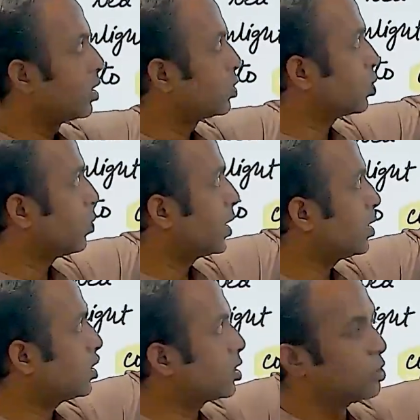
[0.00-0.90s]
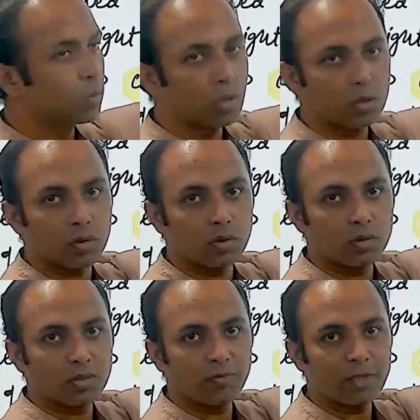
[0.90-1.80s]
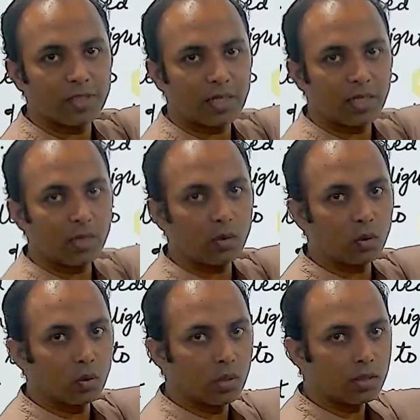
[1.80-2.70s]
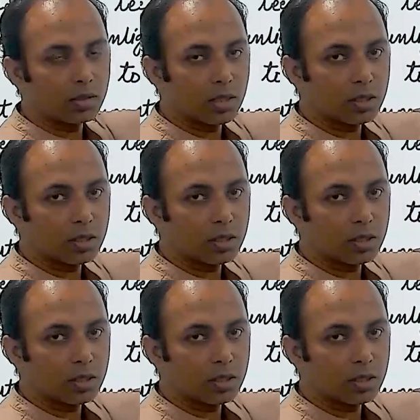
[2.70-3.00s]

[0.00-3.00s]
So when this is also sufficiently cool,